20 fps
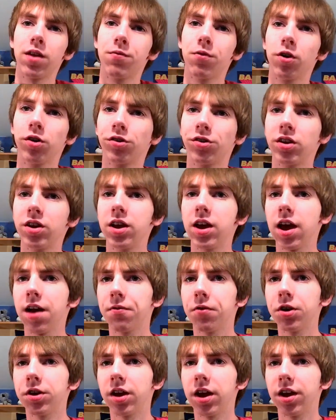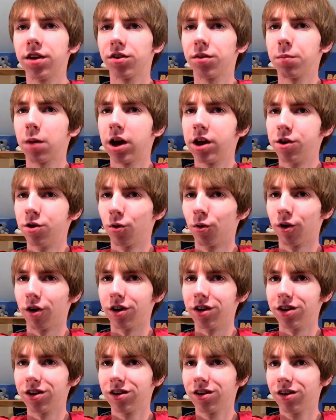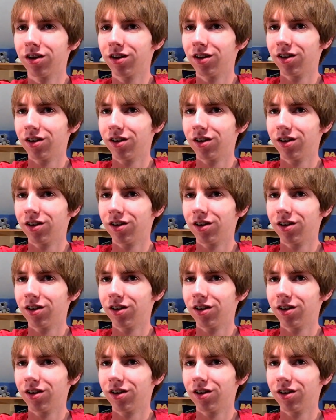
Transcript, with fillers: adversity every day as a minority.